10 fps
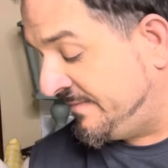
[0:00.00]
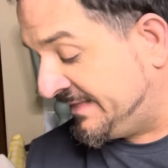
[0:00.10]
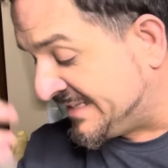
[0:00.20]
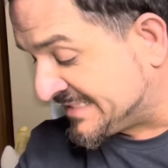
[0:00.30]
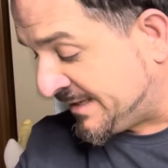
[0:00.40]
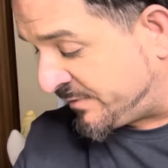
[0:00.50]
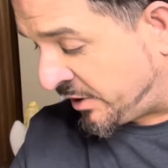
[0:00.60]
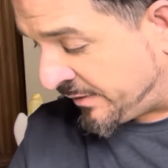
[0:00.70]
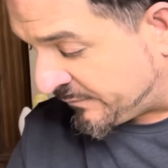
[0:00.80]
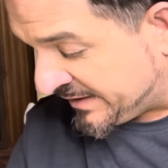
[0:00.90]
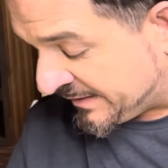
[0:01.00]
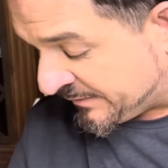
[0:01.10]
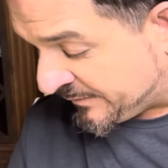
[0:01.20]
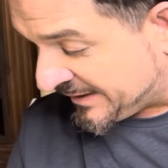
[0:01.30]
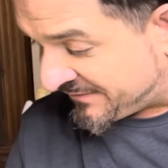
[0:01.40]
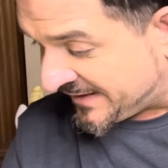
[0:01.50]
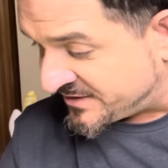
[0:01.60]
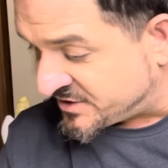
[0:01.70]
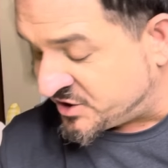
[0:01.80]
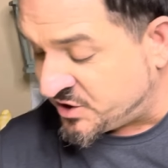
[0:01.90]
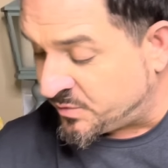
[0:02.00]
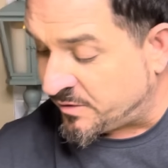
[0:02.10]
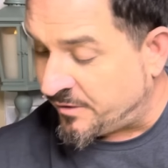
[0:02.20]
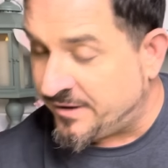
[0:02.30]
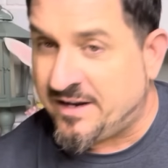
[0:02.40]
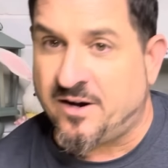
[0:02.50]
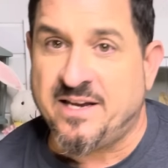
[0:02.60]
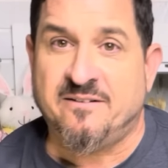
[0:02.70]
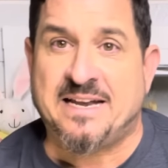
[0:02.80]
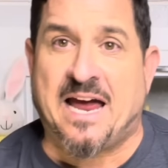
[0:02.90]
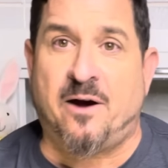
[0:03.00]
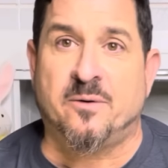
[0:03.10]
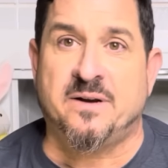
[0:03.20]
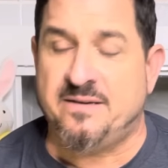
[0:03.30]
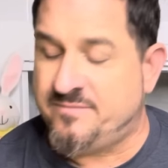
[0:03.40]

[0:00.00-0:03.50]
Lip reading: Let's keep going. We got things to do. We're already on here an hour and